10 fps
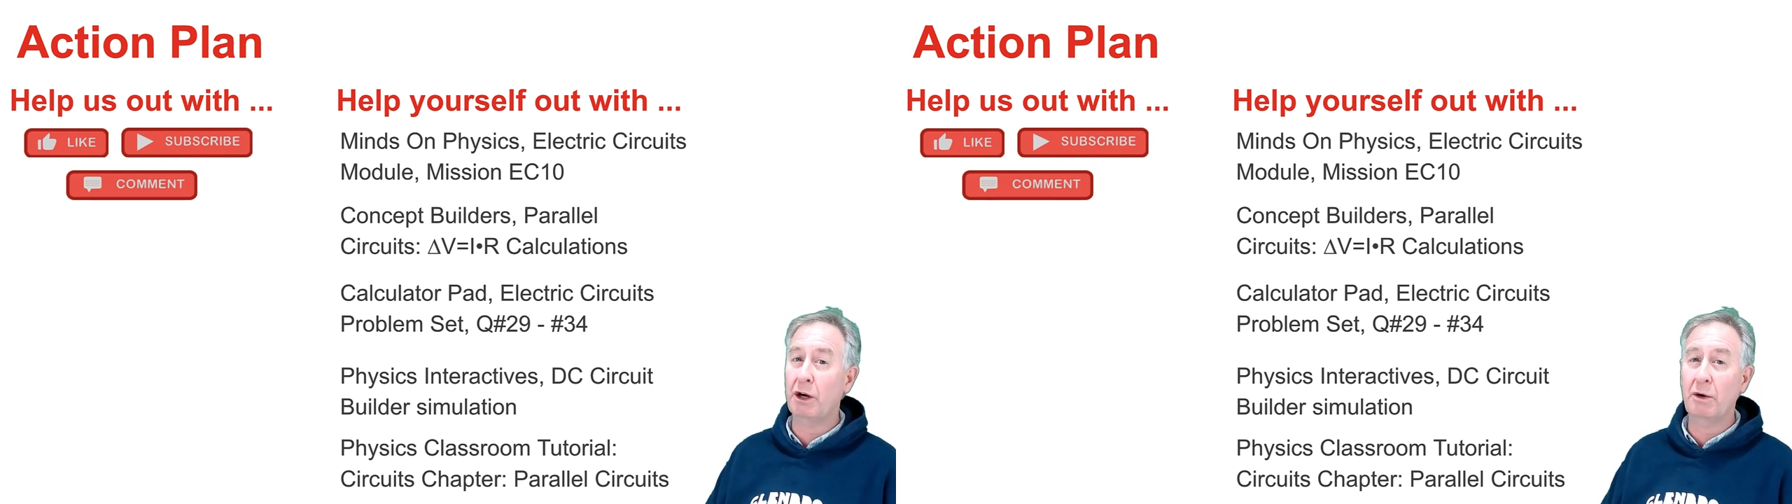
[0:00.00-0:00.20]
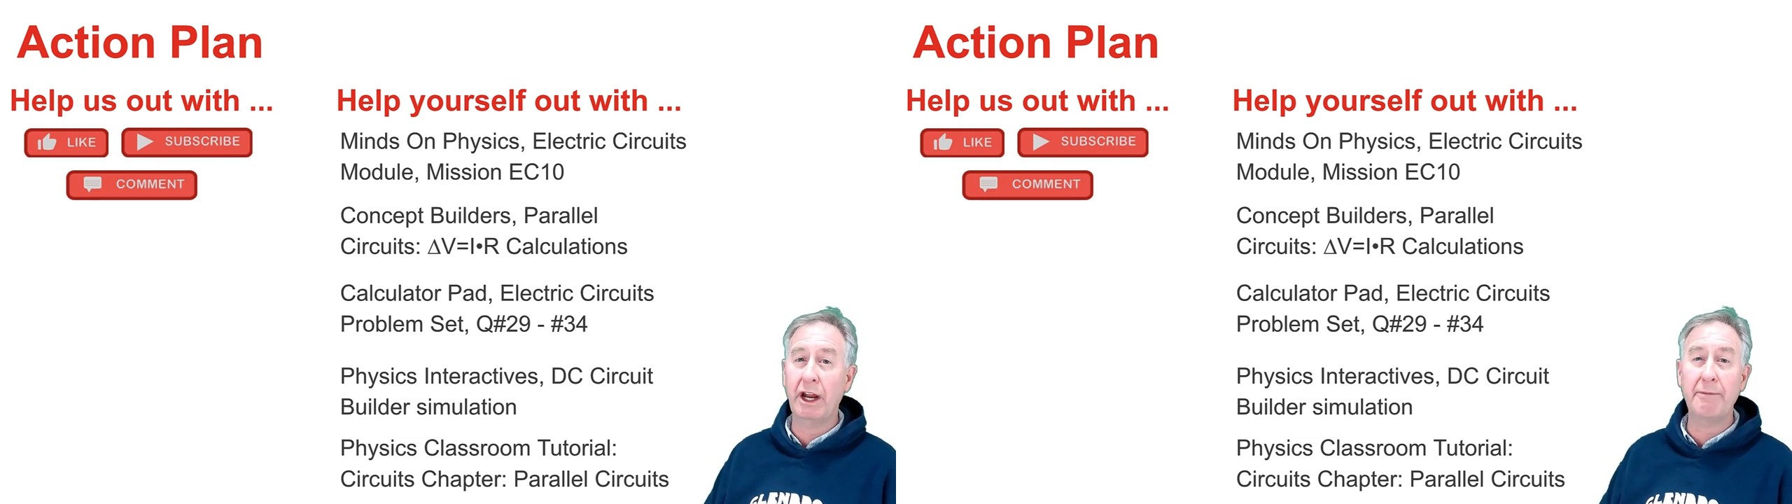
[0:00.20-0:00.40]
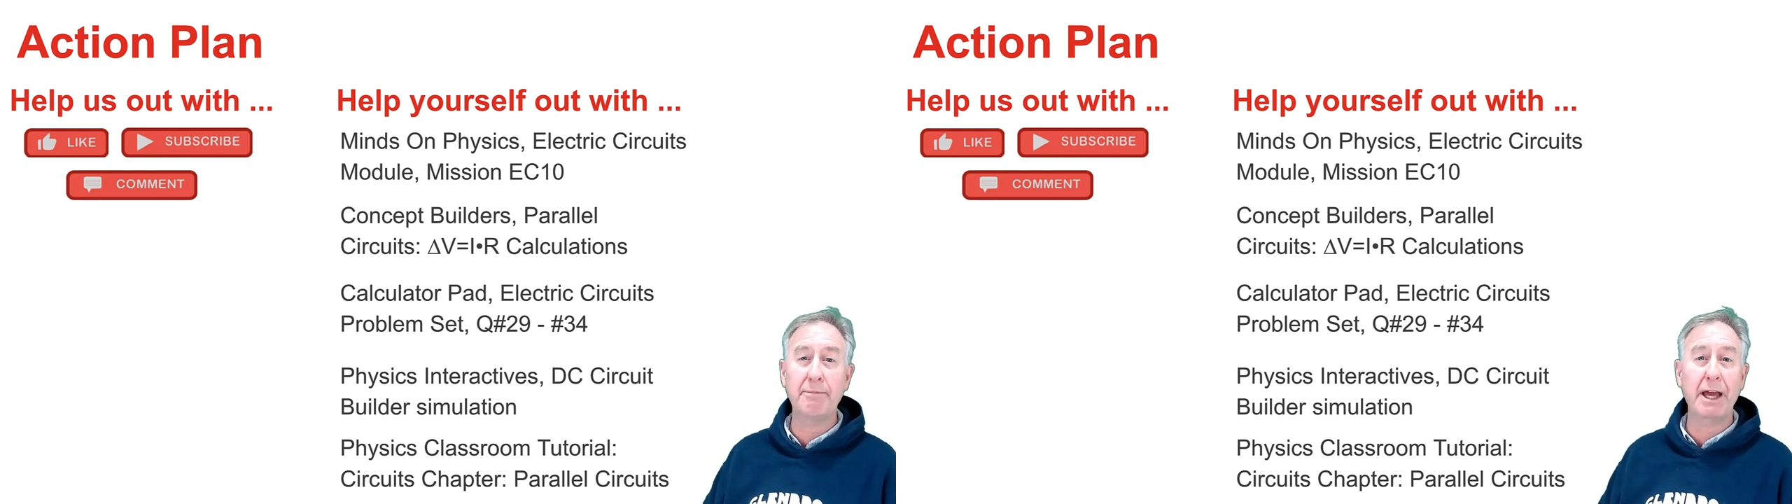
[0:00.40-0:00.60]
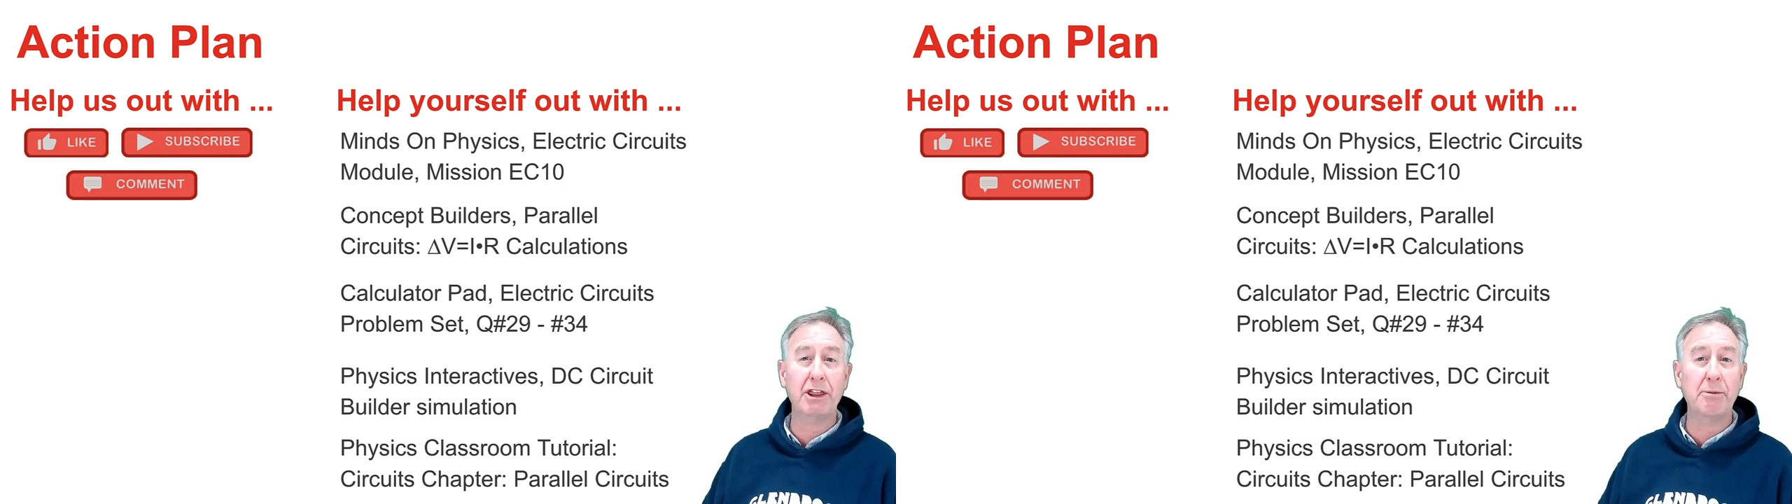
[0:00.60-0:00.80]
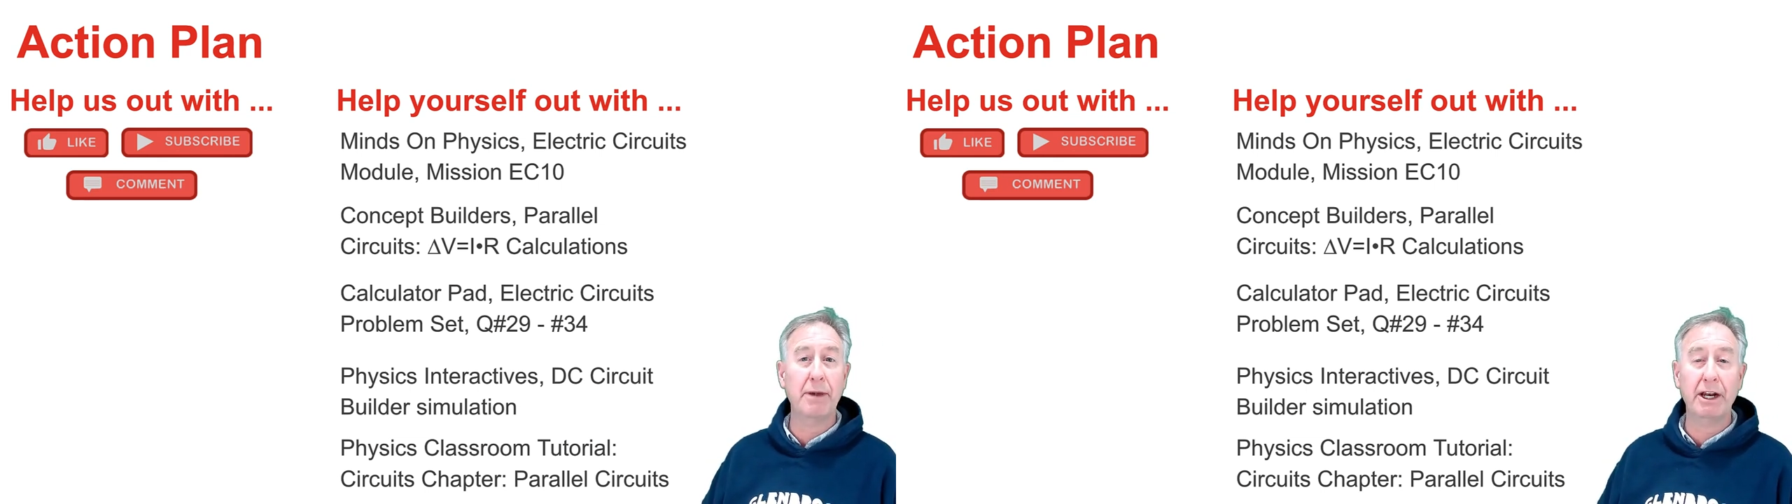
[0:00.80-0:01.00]
are a great
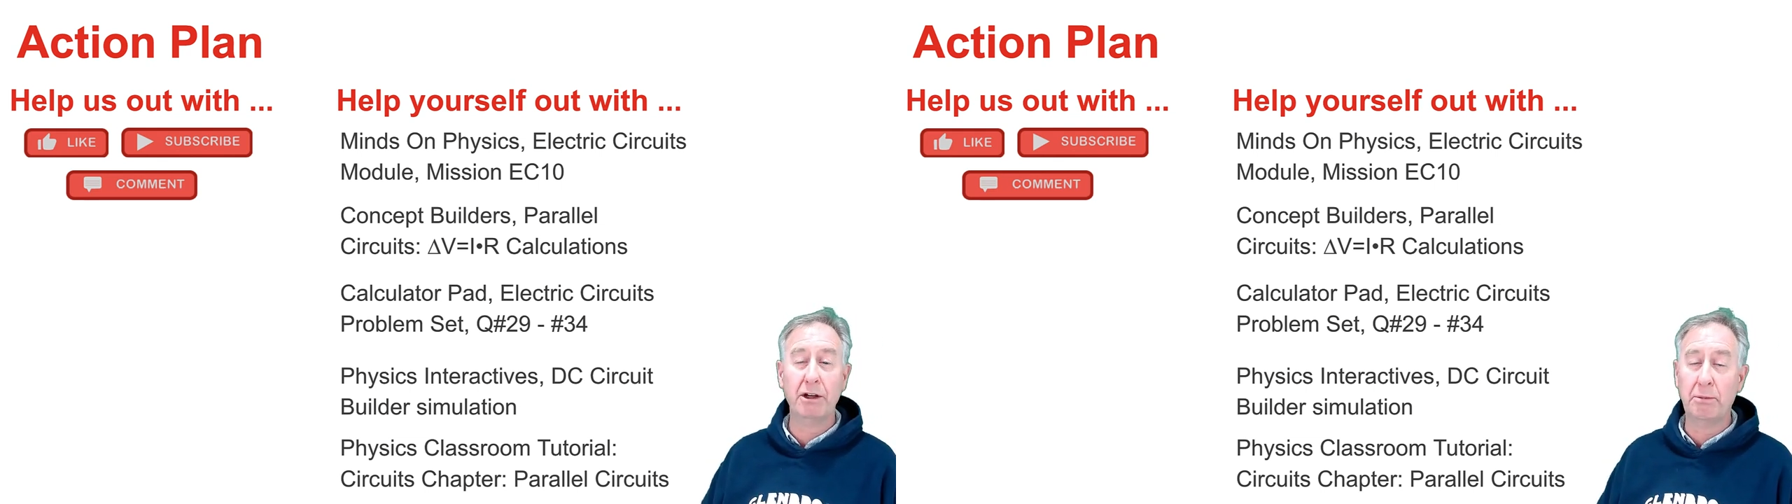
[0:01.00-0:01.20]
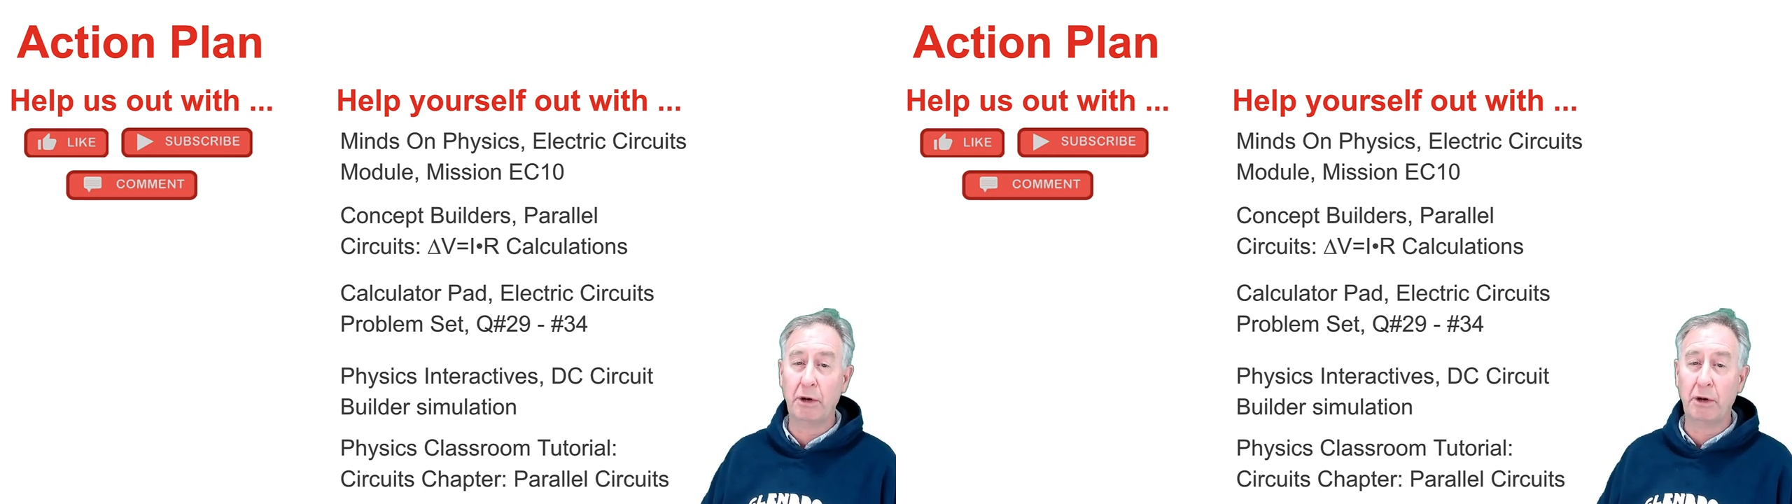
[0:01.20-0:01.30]
mathematical